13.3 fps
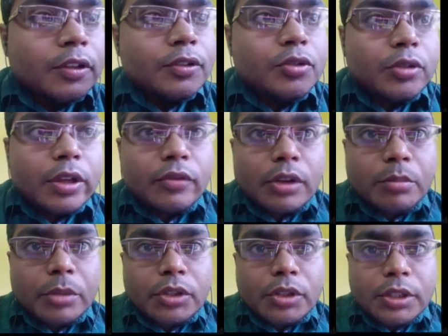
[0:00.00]
So there will
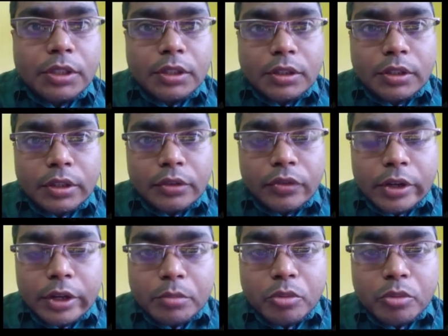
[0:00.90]
be three
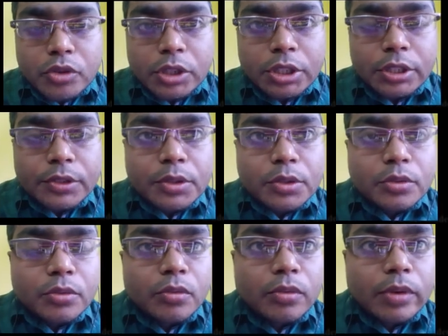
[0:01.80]
different positions
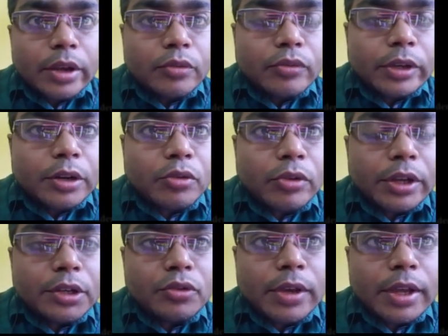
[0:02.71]
where we are
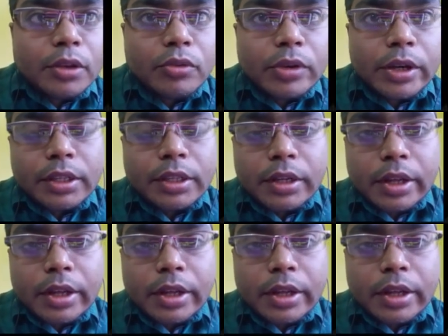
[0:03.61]
going to calculate the